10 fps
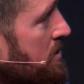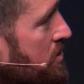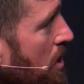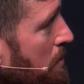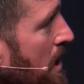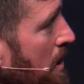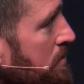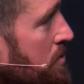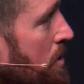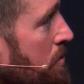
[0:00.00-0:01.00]
as some
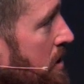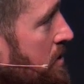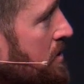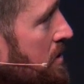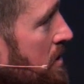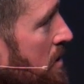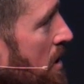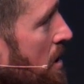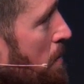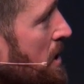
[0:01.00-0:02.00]
count slowness
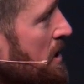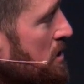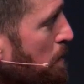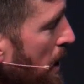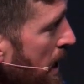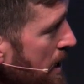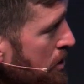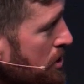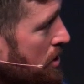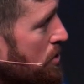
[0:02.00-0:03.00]
but he is
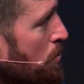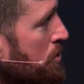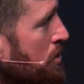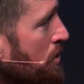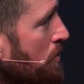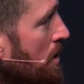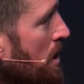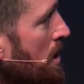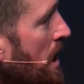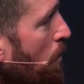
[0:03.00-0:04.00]
patient towards you,
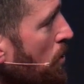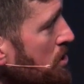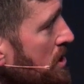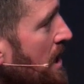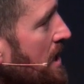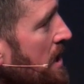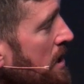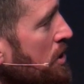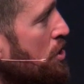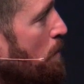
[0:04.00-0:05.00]
not wishing that
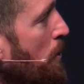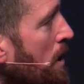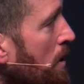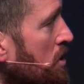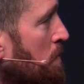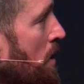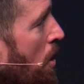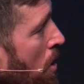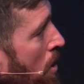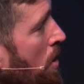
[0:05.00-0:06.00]
any should perish, but
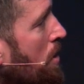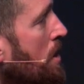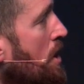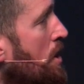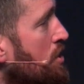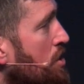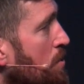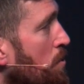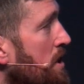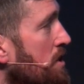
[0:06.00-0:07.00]
all should
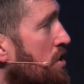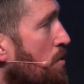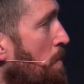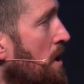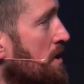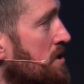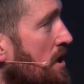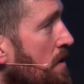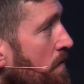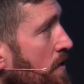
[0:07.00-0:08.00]
reach repentance. The
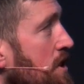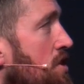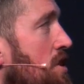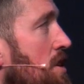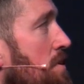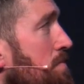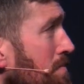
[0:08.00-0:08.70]
conviction